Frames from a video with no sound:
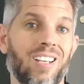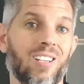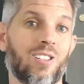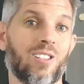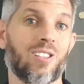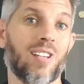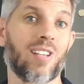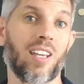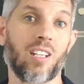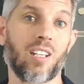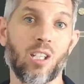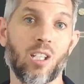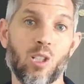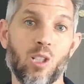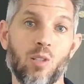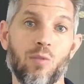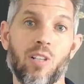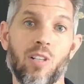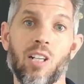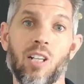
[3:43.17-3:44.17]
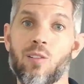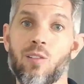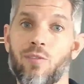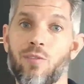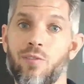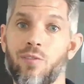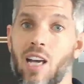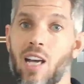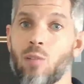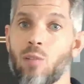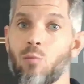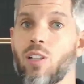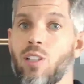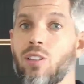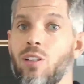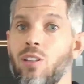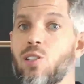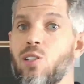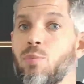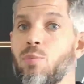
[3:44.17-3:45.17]
Second, you've got to define
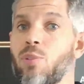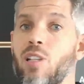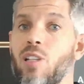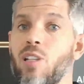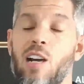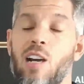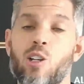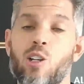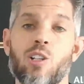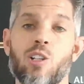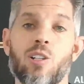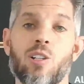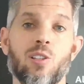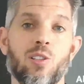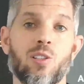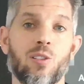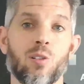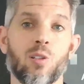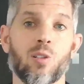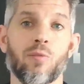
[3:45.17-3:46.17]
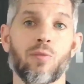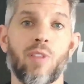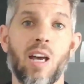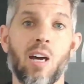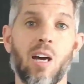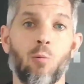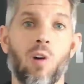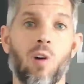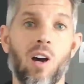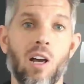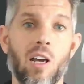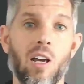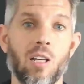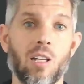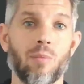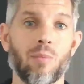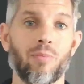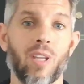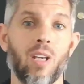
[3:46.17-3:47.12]
what disciplined actions serve that why.